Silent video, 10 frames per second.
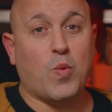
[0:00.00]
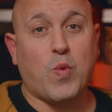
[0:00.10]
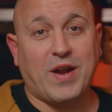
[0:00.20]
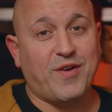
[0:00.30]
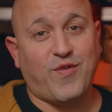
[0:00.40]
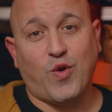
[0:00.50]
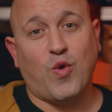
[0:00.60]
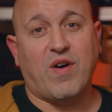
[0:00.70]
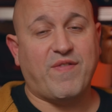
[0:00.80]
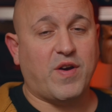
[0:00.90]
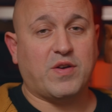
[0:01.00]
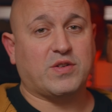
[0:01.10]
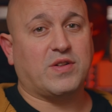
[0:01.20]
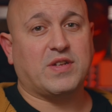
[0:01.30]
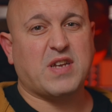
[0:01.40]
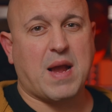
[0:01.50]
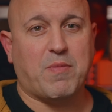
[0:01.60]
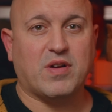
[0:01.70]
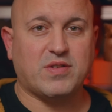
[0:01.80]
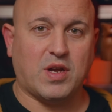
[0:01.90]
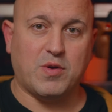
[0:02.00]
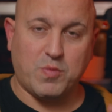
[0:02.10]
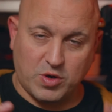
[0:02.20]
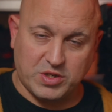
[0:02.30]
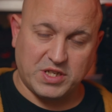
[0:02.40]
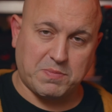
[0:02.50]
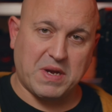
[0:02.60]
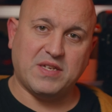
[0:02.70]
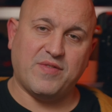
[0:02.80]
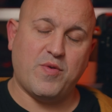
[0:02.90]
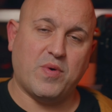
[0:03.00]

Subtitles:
Wonderful autofocus on this camera, so watch this space if you